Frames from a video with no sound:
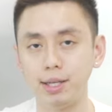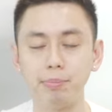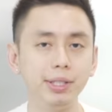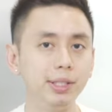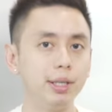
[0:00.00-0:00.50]
And
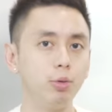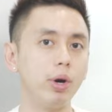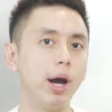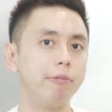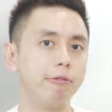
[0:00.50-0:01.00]
basically
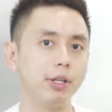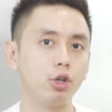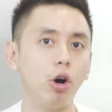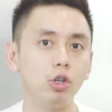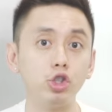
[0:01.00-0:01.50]
what
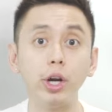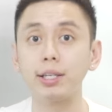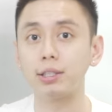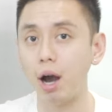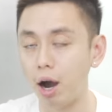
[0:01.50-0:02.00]
upfront
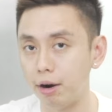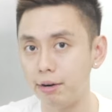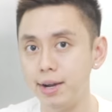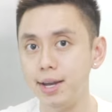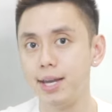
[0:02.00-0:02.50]
contracts
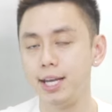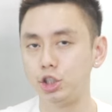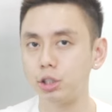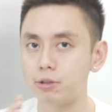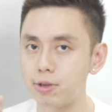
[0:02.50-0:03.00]
are
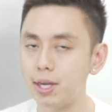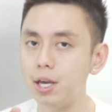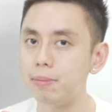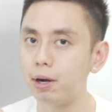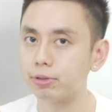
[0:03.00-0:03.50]
is just
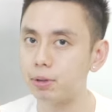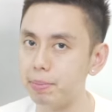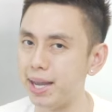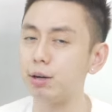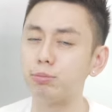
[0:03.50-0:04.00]
thinking about the
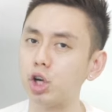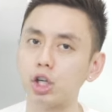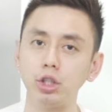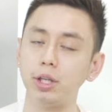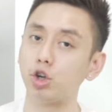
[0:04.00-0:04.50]
main
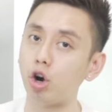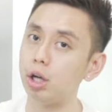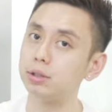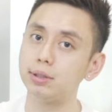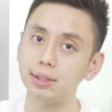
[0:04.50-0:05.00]
objection that you
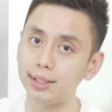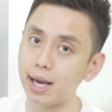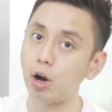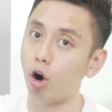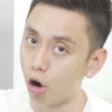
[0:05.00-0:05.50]
constantly
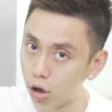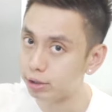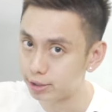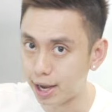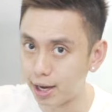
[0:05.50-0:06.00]
get all
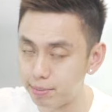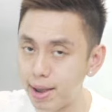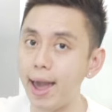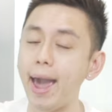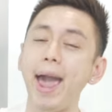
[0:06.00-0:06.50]
the time
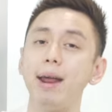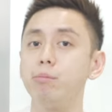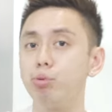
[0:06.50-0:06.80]
and